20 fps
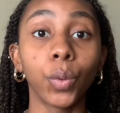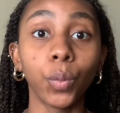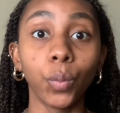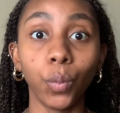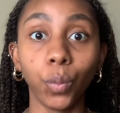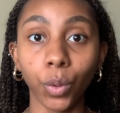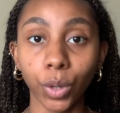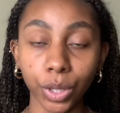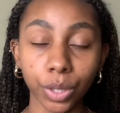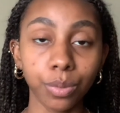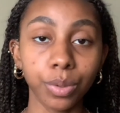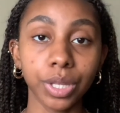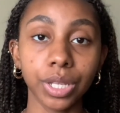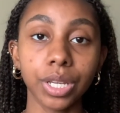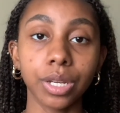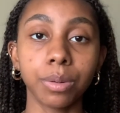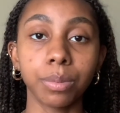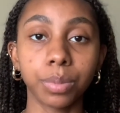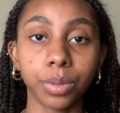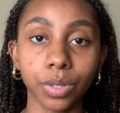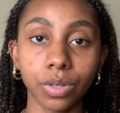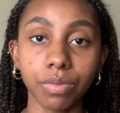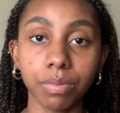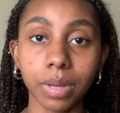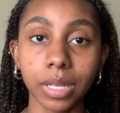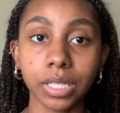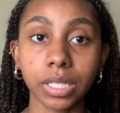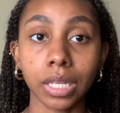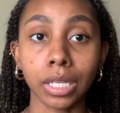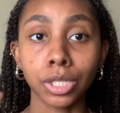really, really good
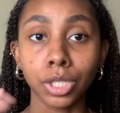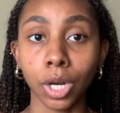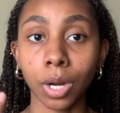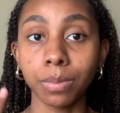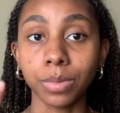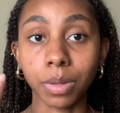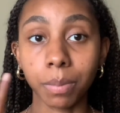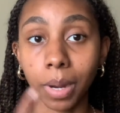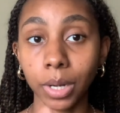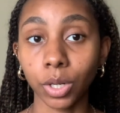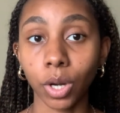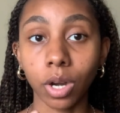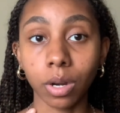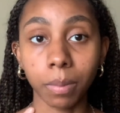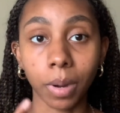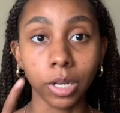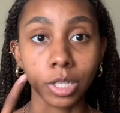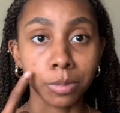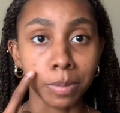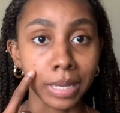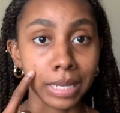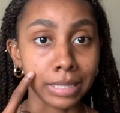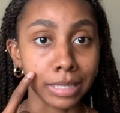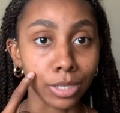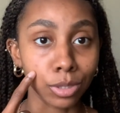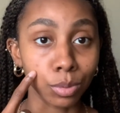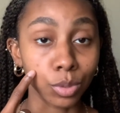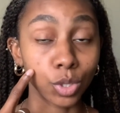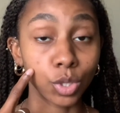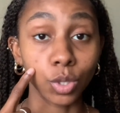improvements in terms of my dark marks, because
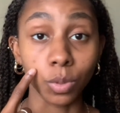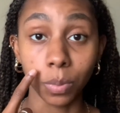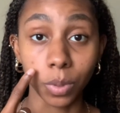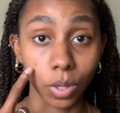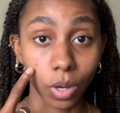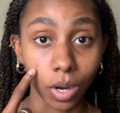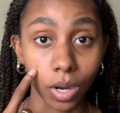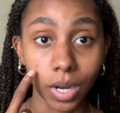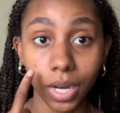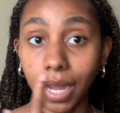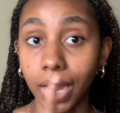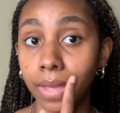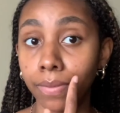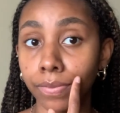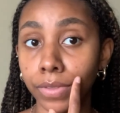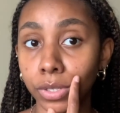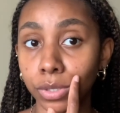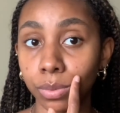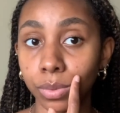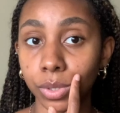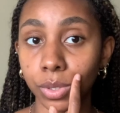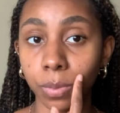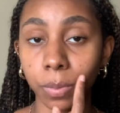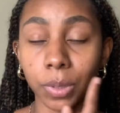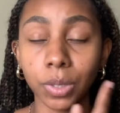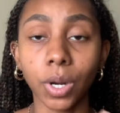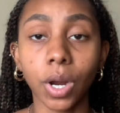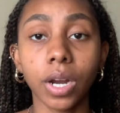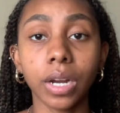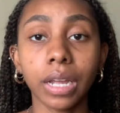this was super dark and this was super
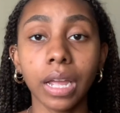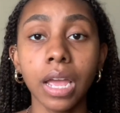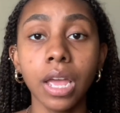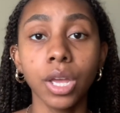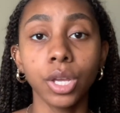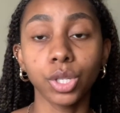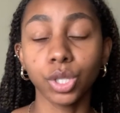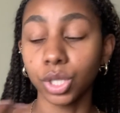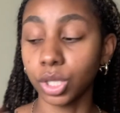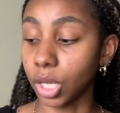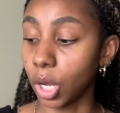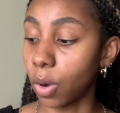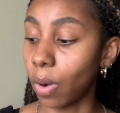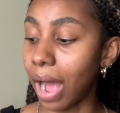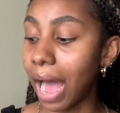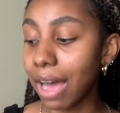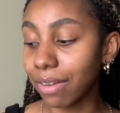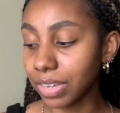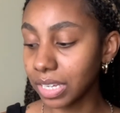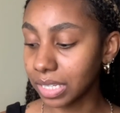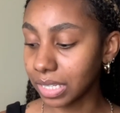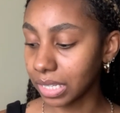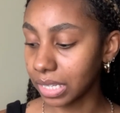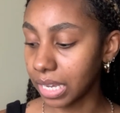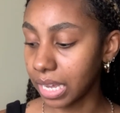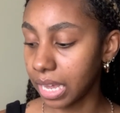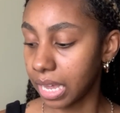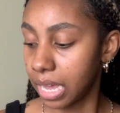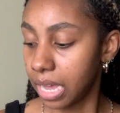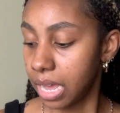dark. So
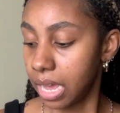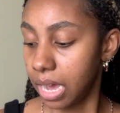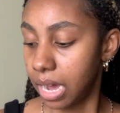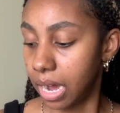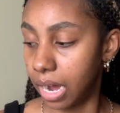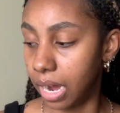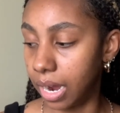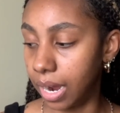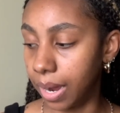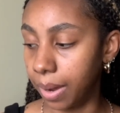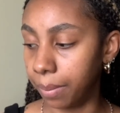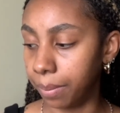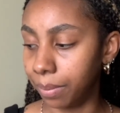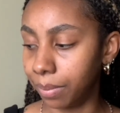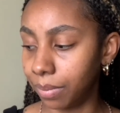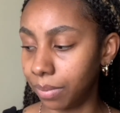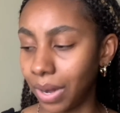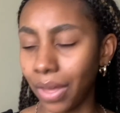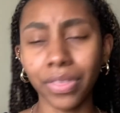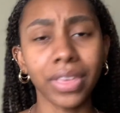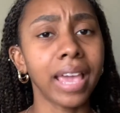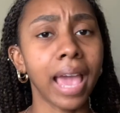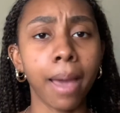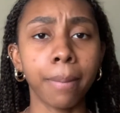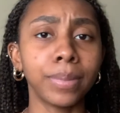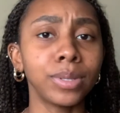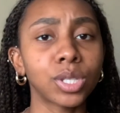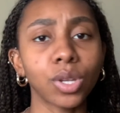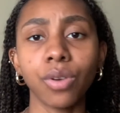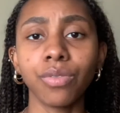obviously nothing
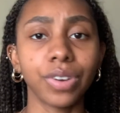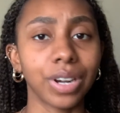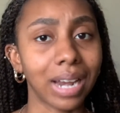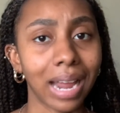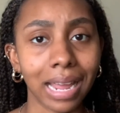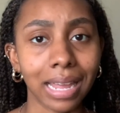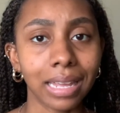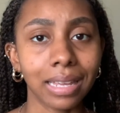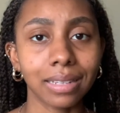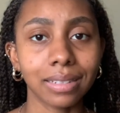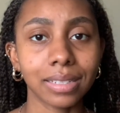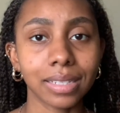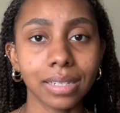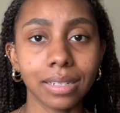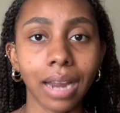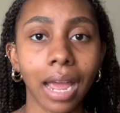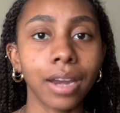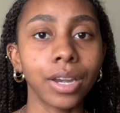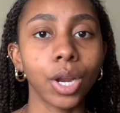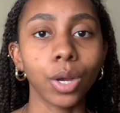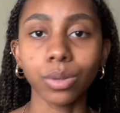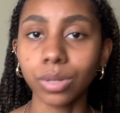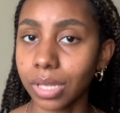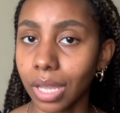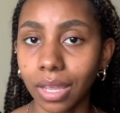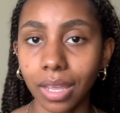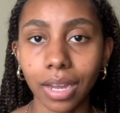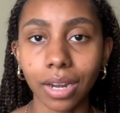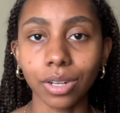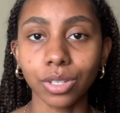happens overnight. I know
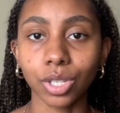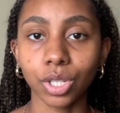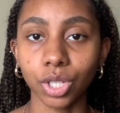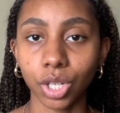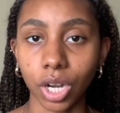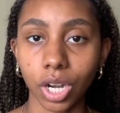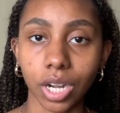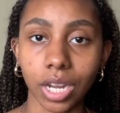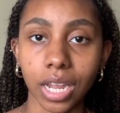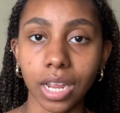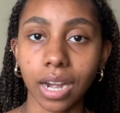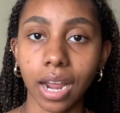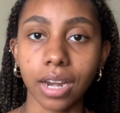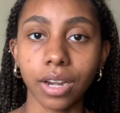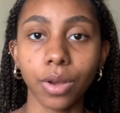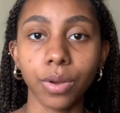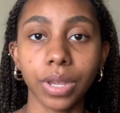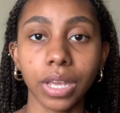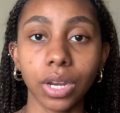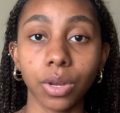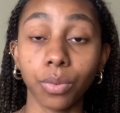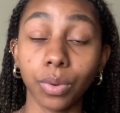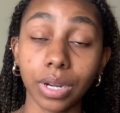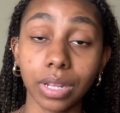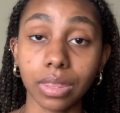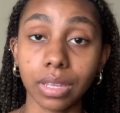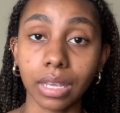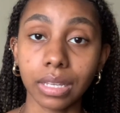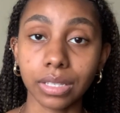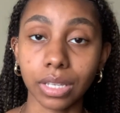skincare is a journey and I know getting rid of
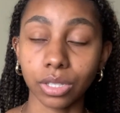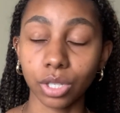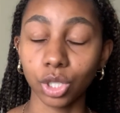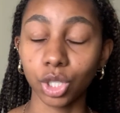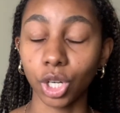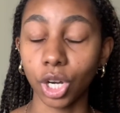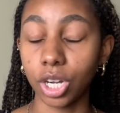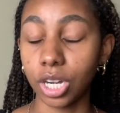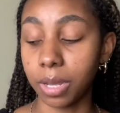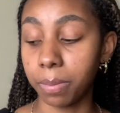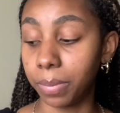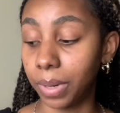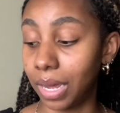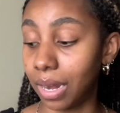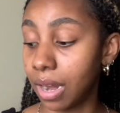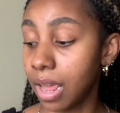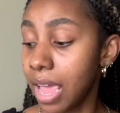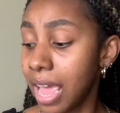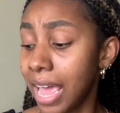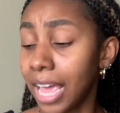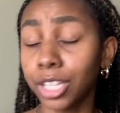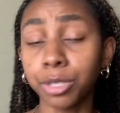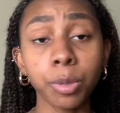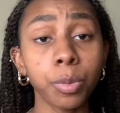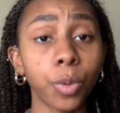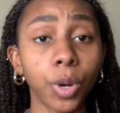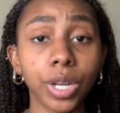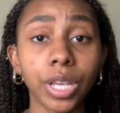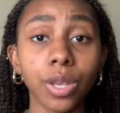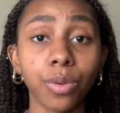things is a journey, but it's been
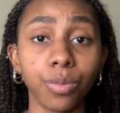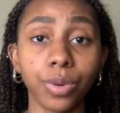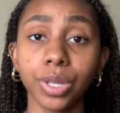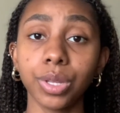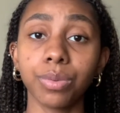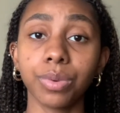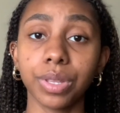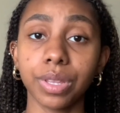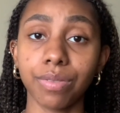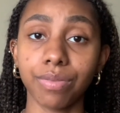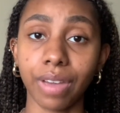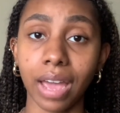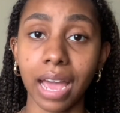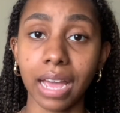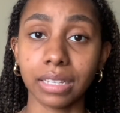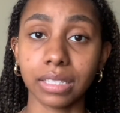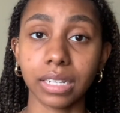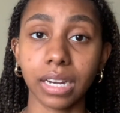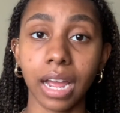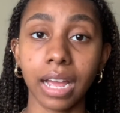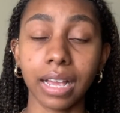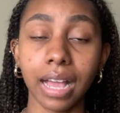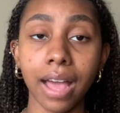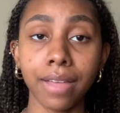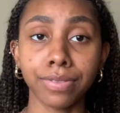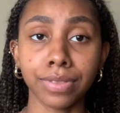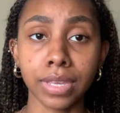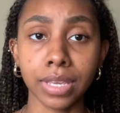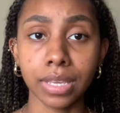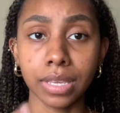working really, really fast. I got
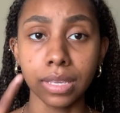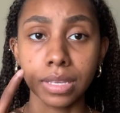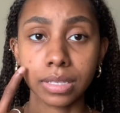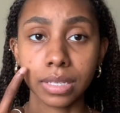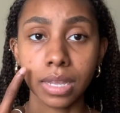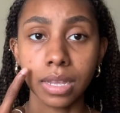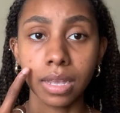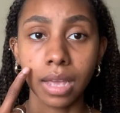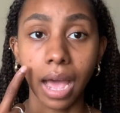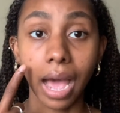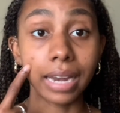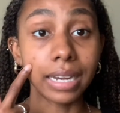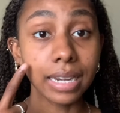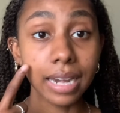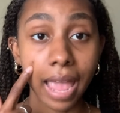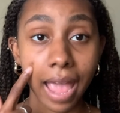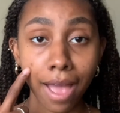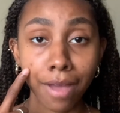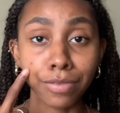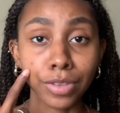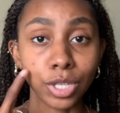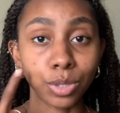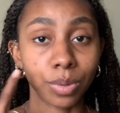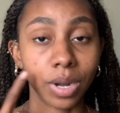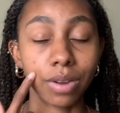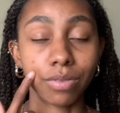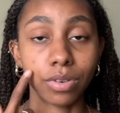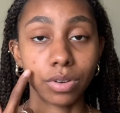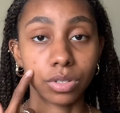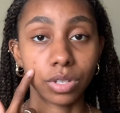these. I didn't have these when I
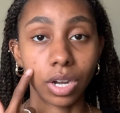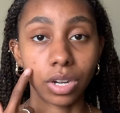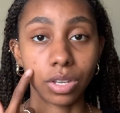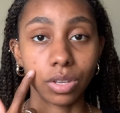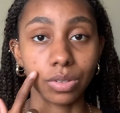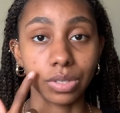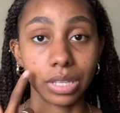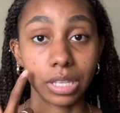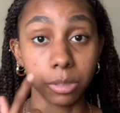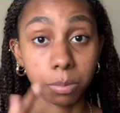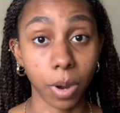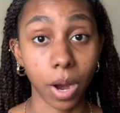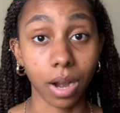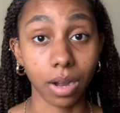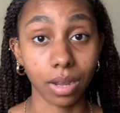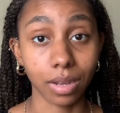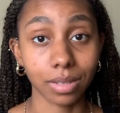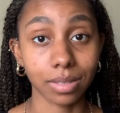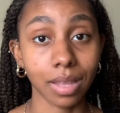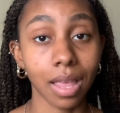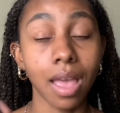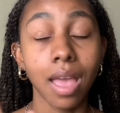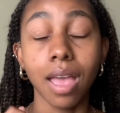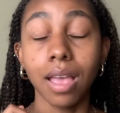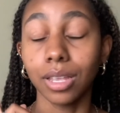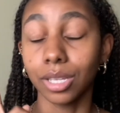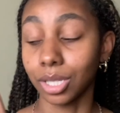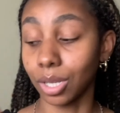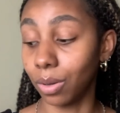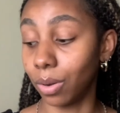first started using these products.
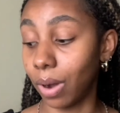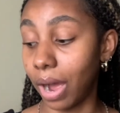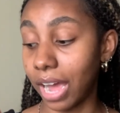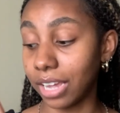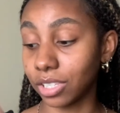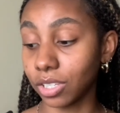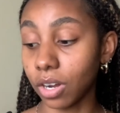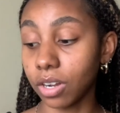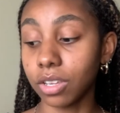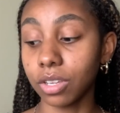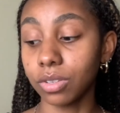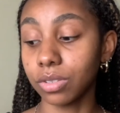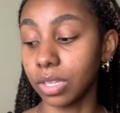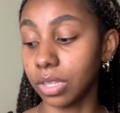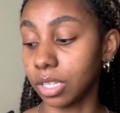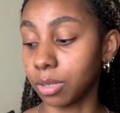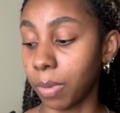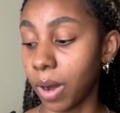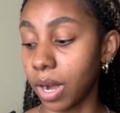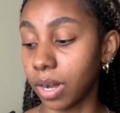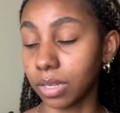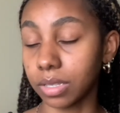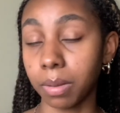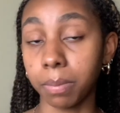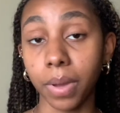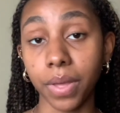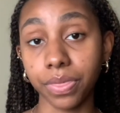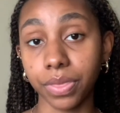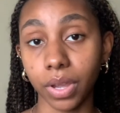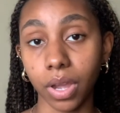So I started using these products a
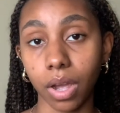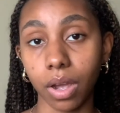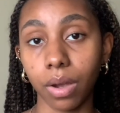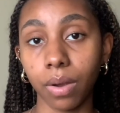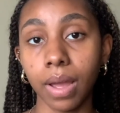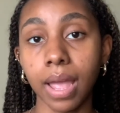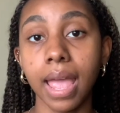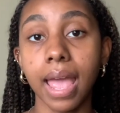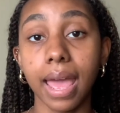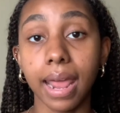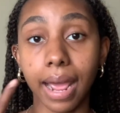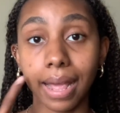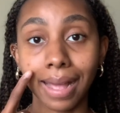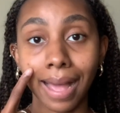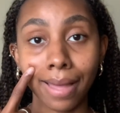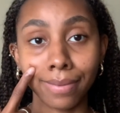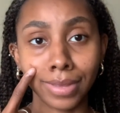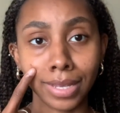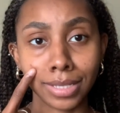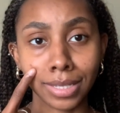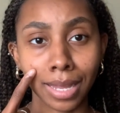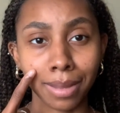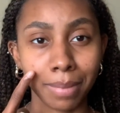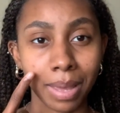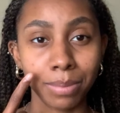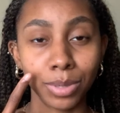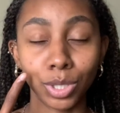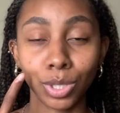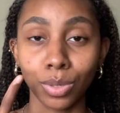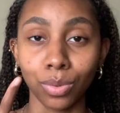month ago, and I got this like
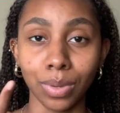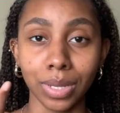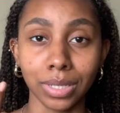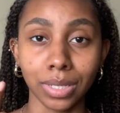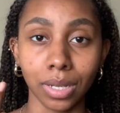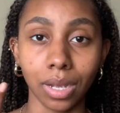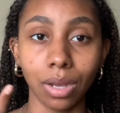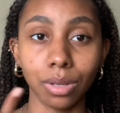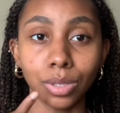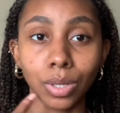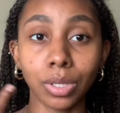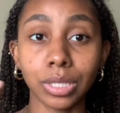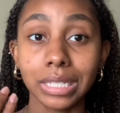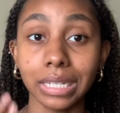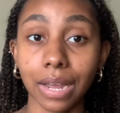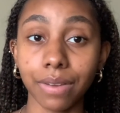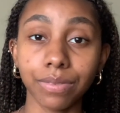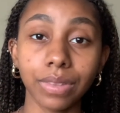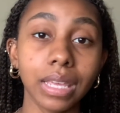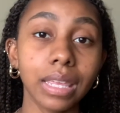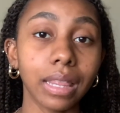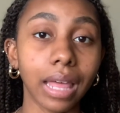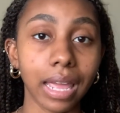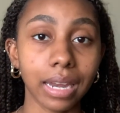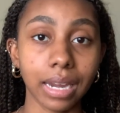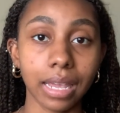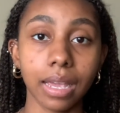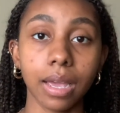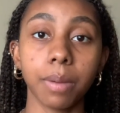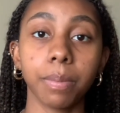maybe 2 weeks ago. So it's definitely
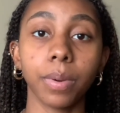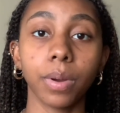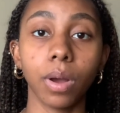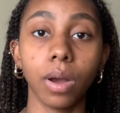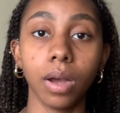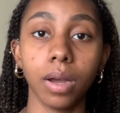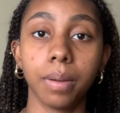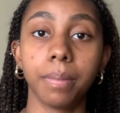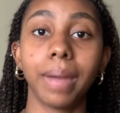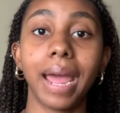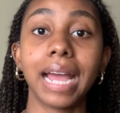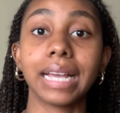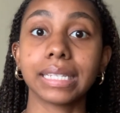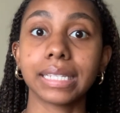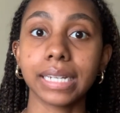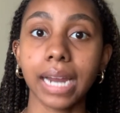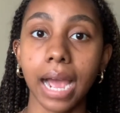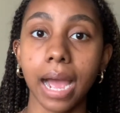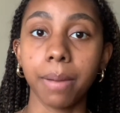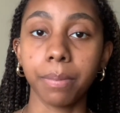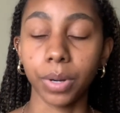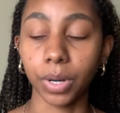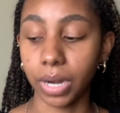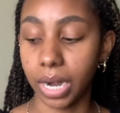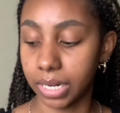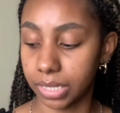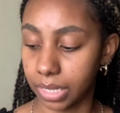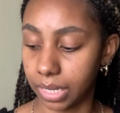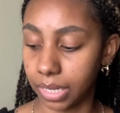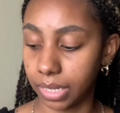lightening up as time
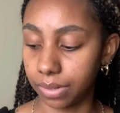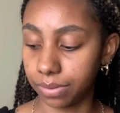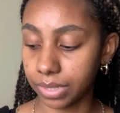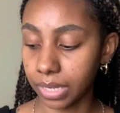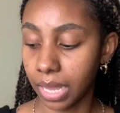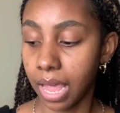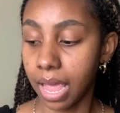progresses.